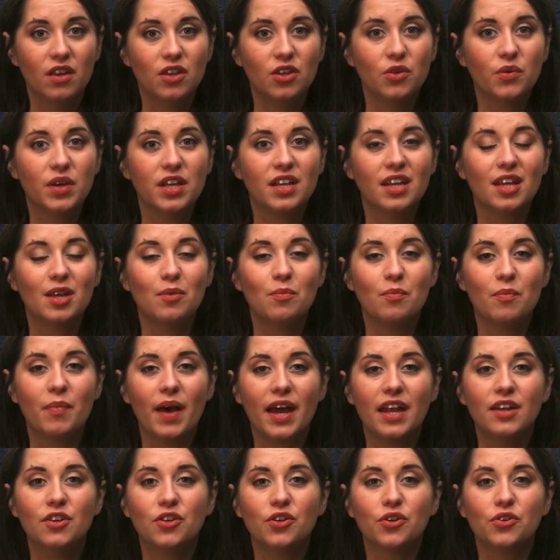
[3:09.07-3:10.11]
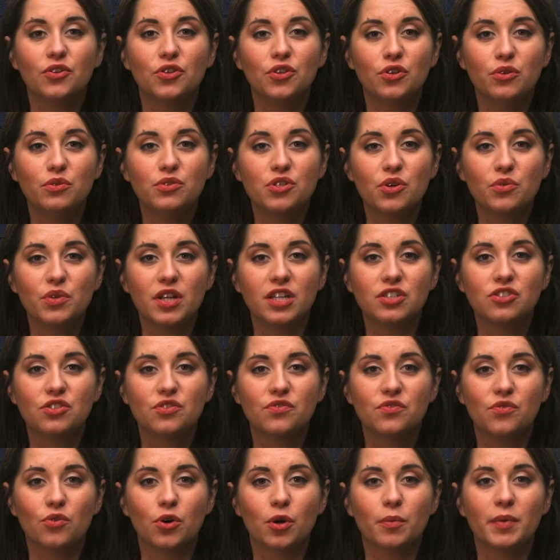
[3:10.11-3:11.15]
You can embed your new
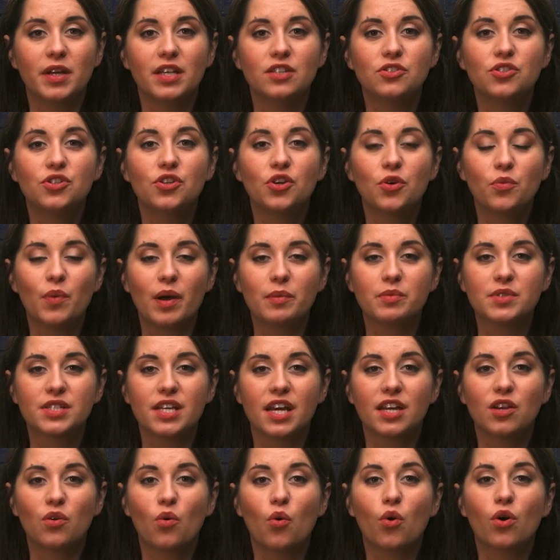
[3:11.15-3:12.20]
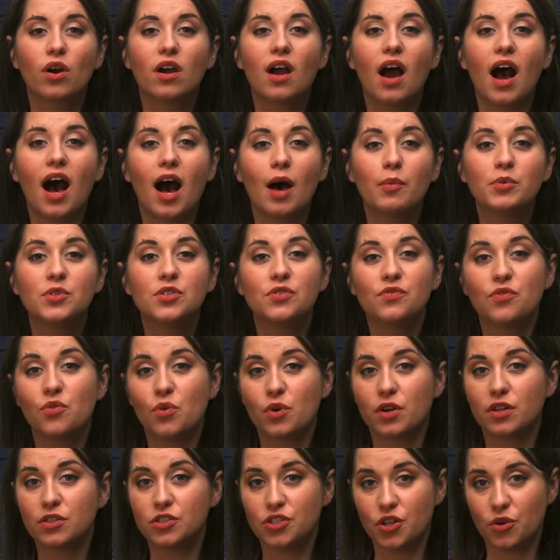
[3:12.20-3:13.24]
donation form into your website or opt
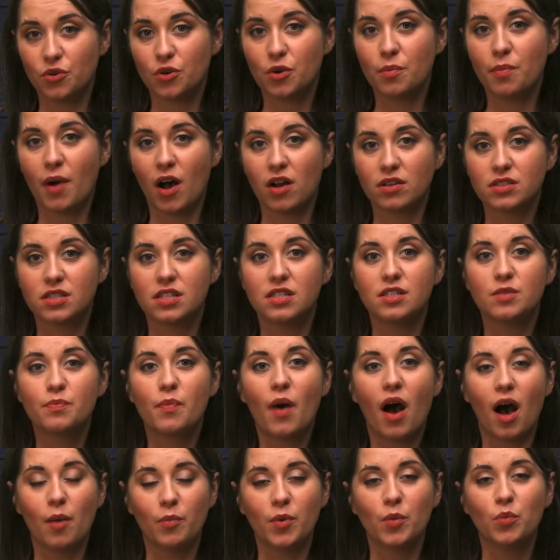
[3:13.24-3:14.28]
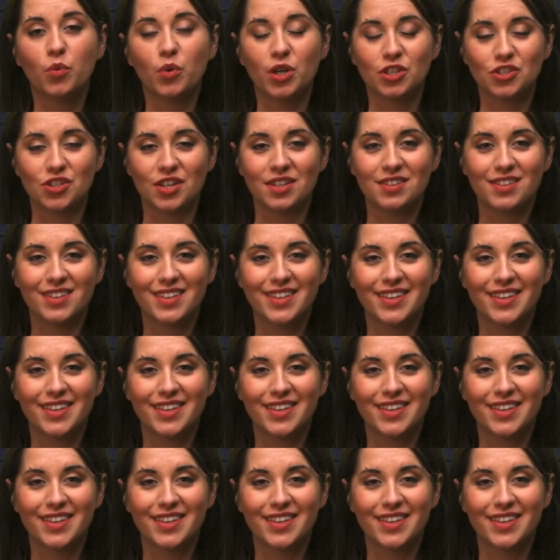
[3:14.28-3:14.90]
for Donorbox's pop-up widget.